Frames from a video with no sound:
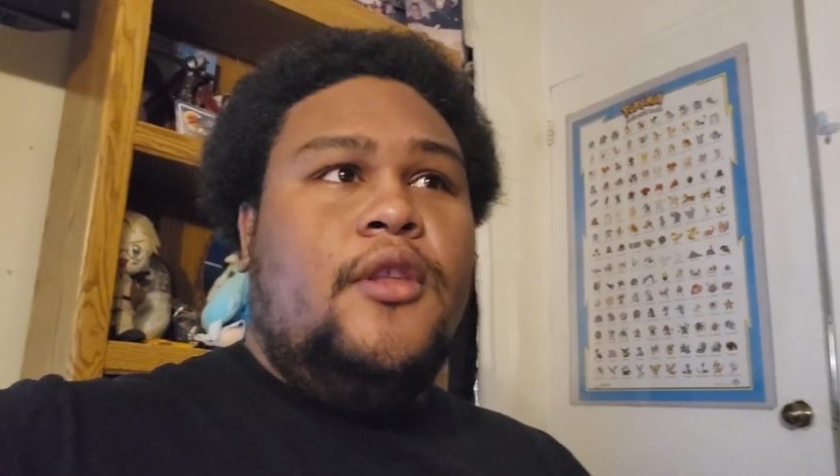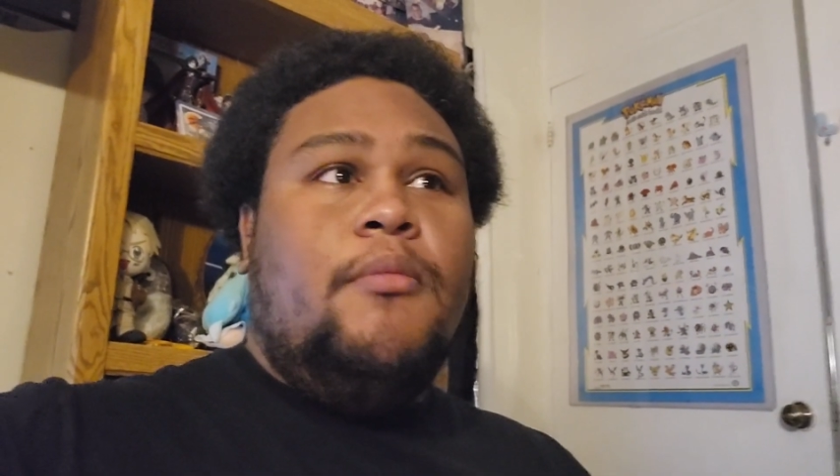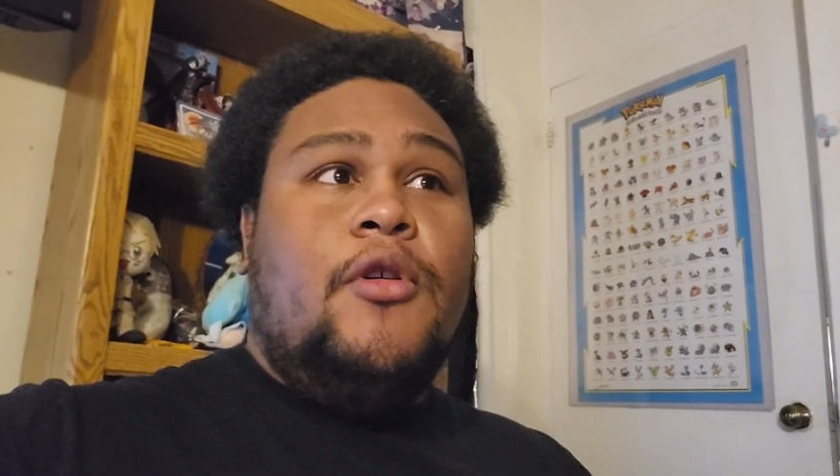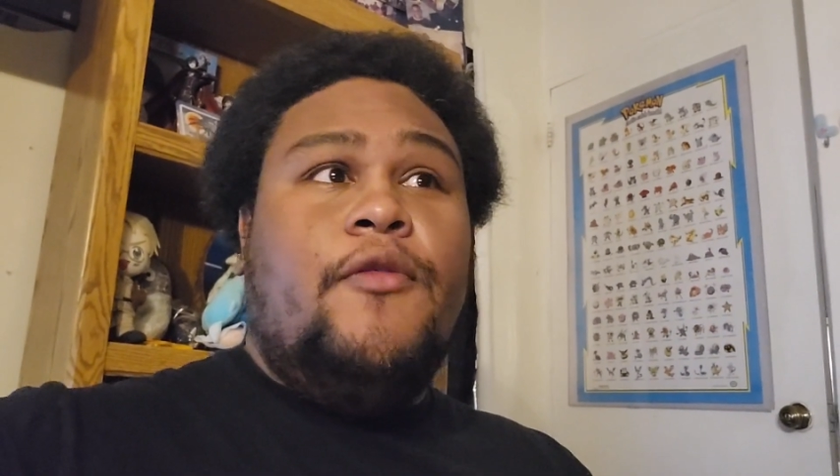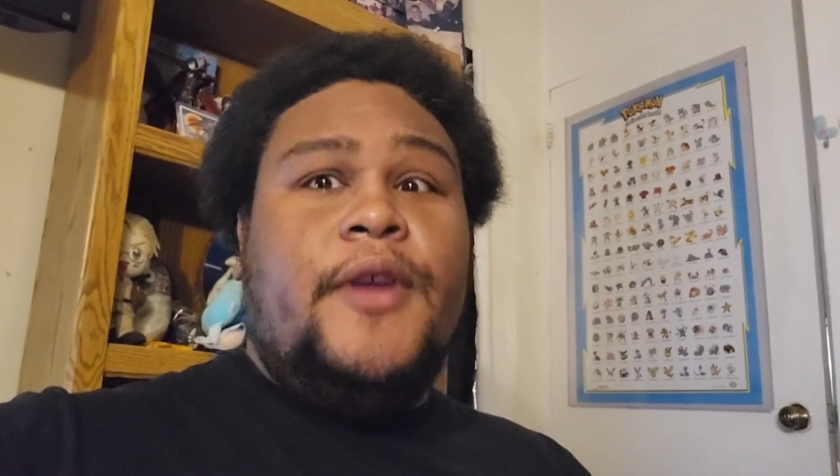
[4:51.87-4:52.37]
the
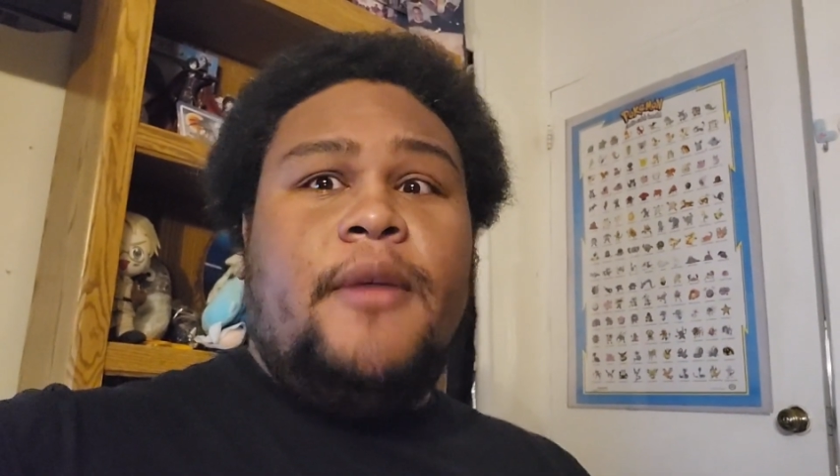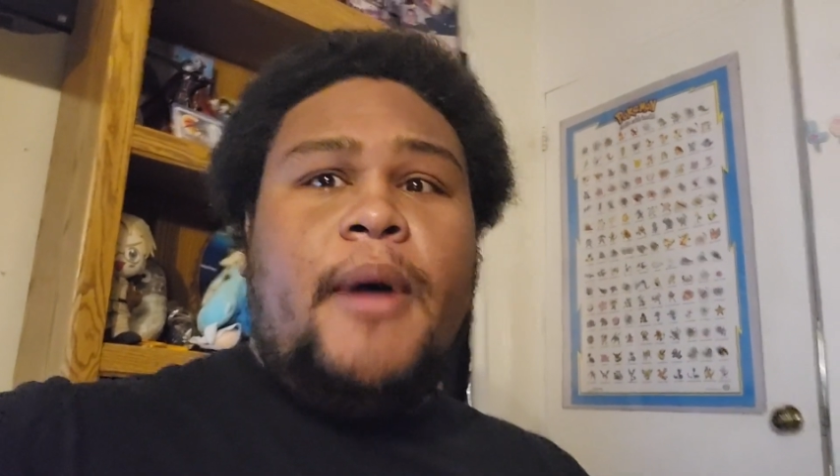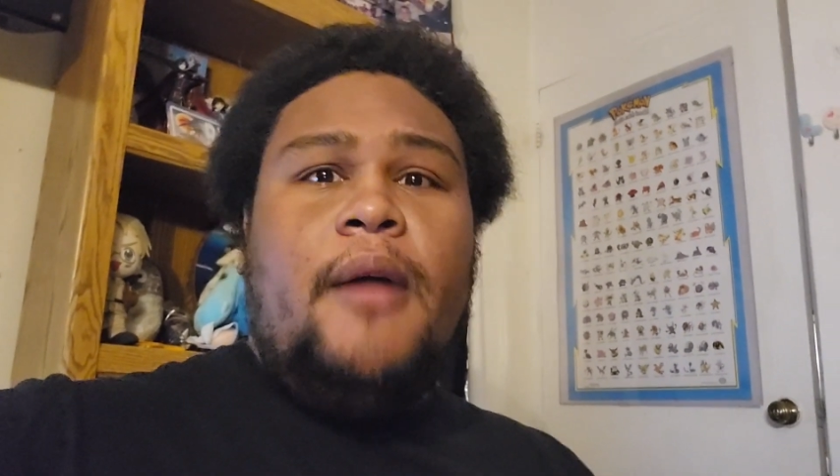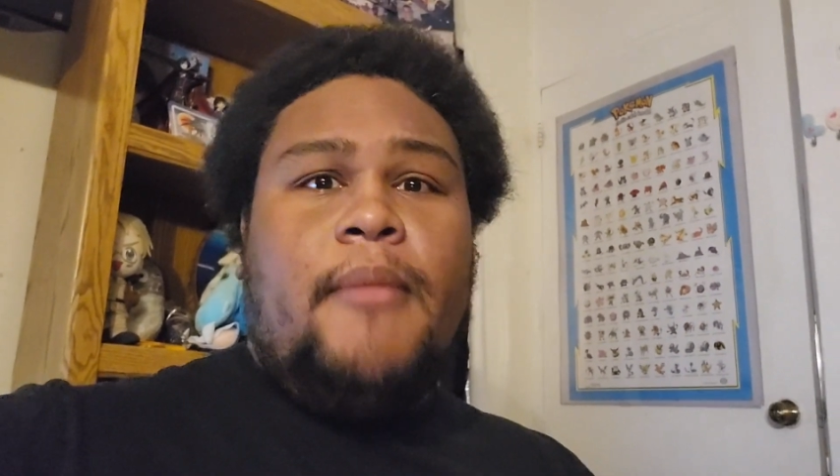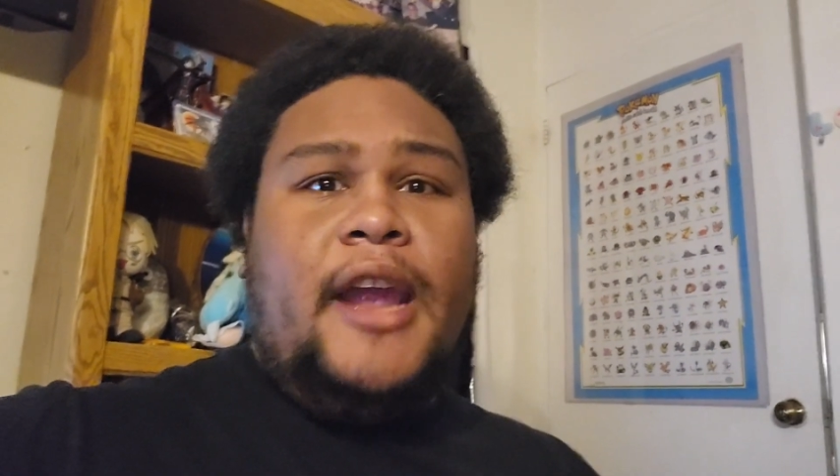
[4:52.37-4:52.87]
movie
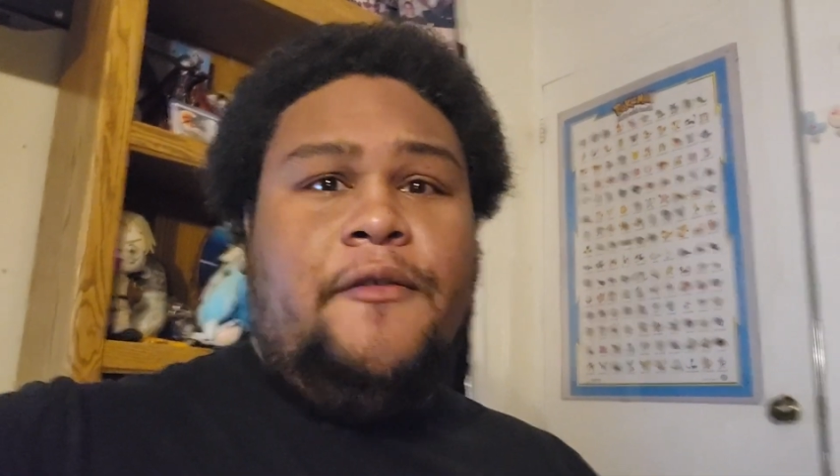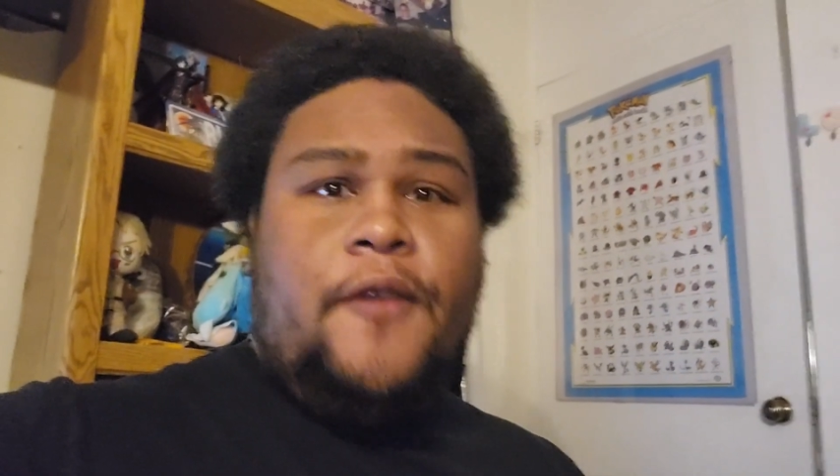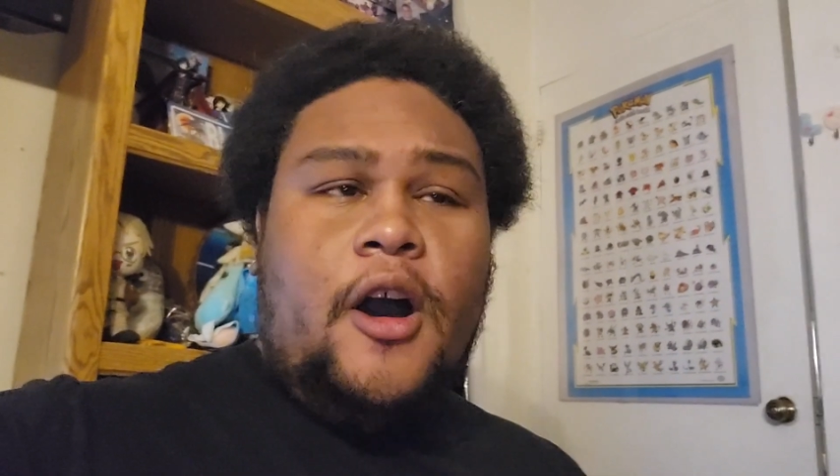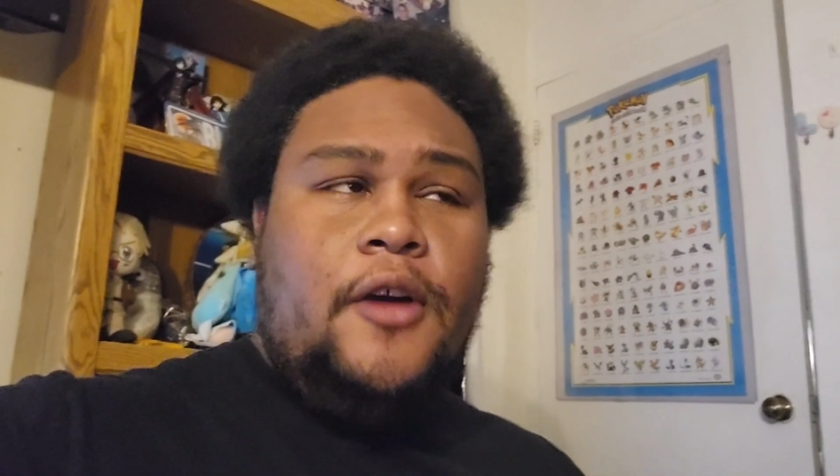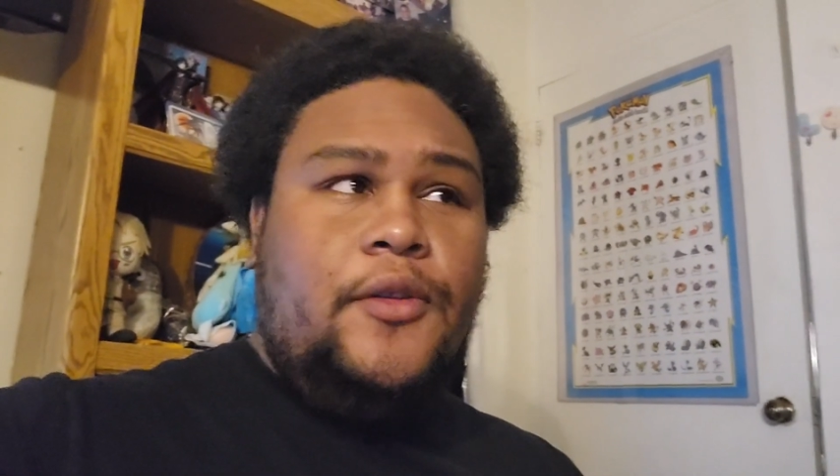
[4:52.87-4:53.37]
about my
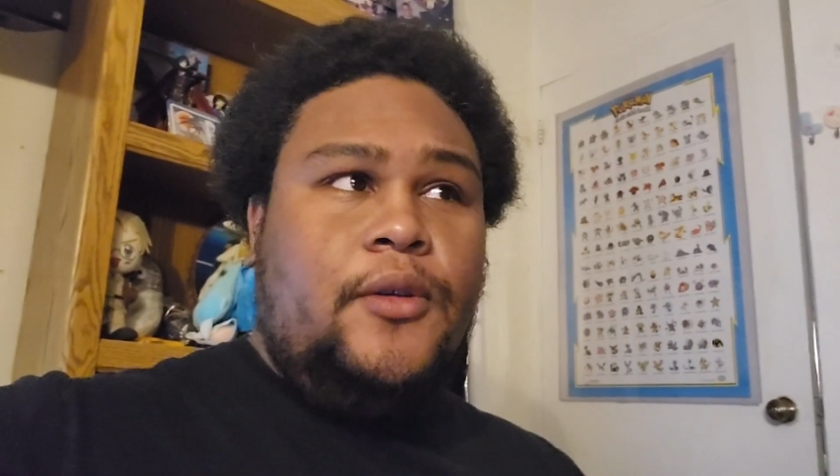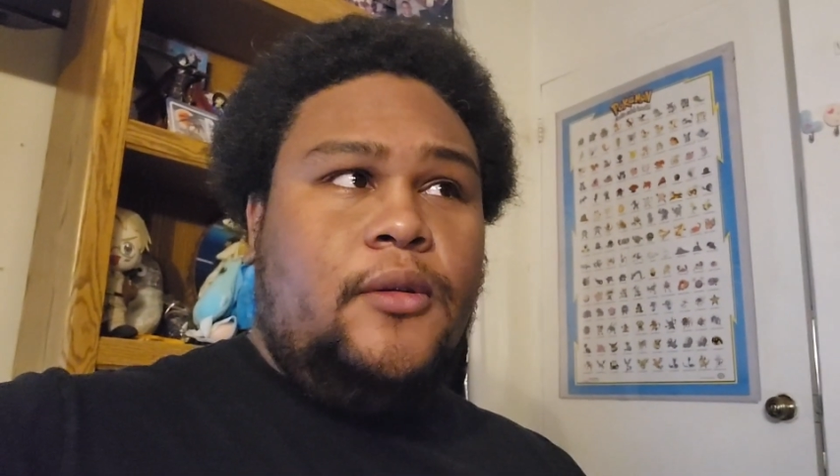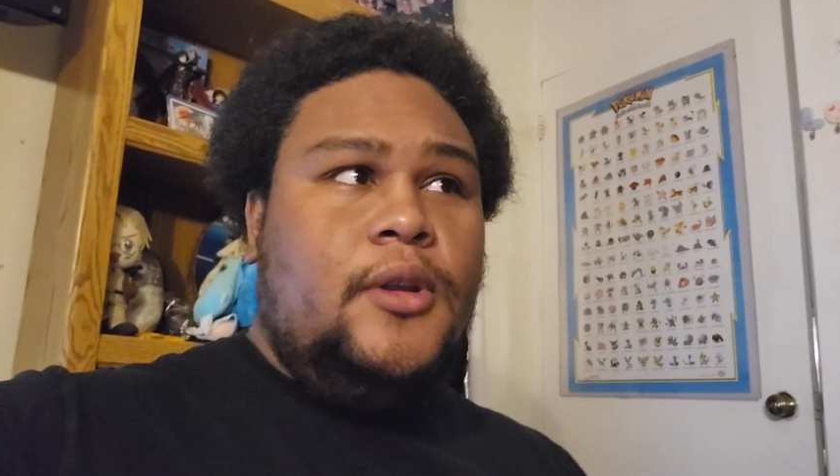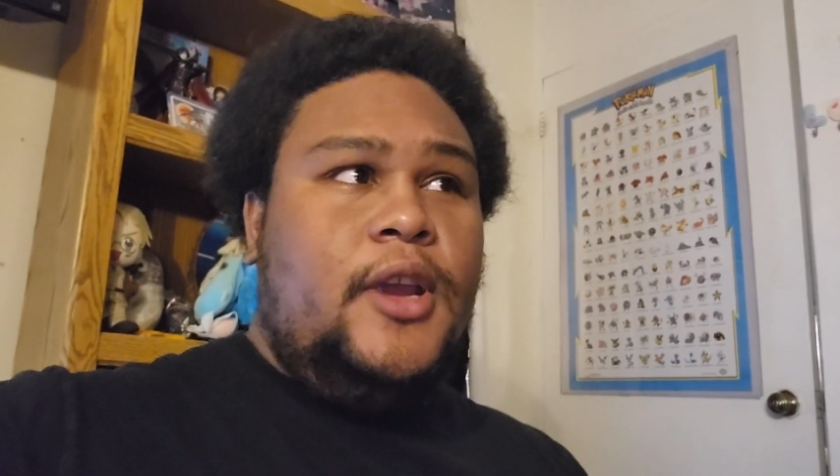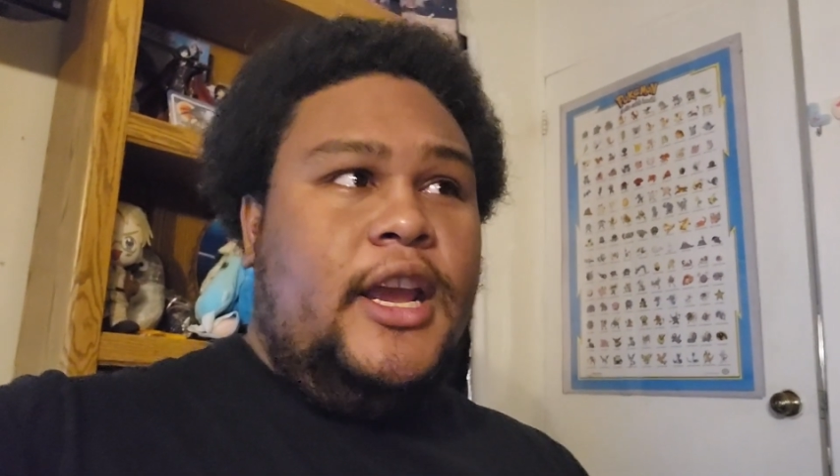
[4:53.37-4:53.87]
father